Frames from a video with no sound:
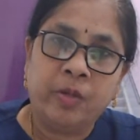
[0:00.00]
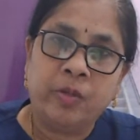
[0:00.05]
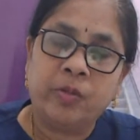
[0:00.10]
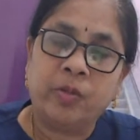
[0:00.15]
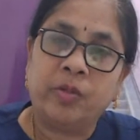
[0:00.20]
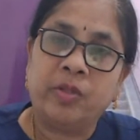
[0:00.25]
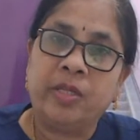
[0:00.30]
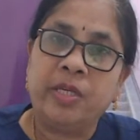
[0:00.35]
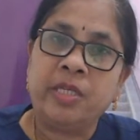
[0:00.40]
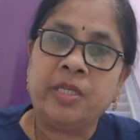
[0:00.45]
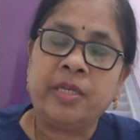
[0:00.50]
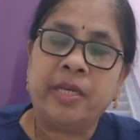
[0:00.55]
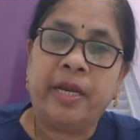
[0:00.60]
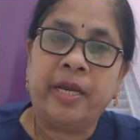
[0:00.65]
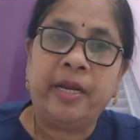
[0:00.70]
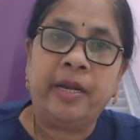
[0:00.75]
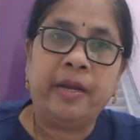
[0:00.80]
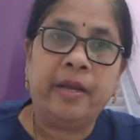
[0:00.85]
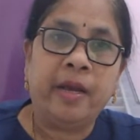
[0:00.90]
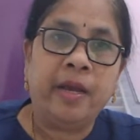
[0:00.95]
So this
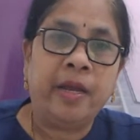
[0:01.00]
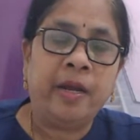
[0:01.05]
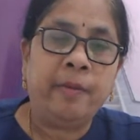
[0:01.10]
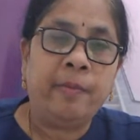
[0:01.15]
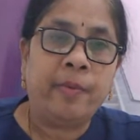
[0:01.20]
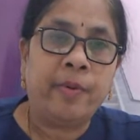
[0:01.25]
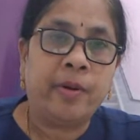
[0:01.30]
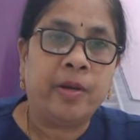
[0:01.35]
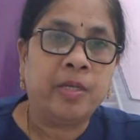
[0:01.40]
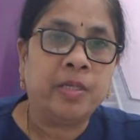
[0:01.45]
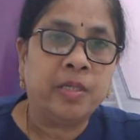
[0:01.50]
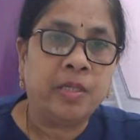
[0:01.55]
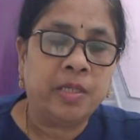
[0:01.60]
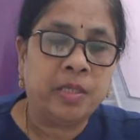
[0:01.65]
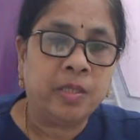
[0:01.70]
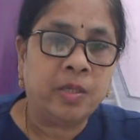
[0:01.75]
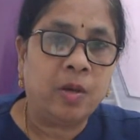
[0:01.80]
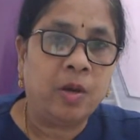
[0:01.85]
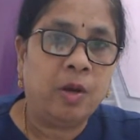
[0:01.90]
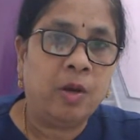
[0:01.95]
entire
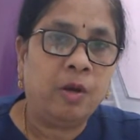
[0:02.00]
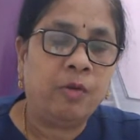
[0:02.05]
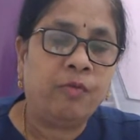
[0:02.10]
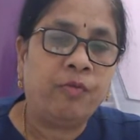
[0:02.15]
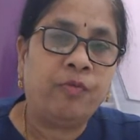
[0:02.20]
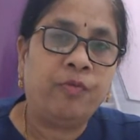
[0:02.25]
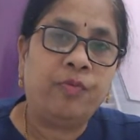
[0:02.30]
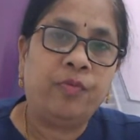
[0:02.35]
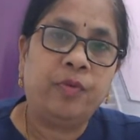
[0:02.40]
process of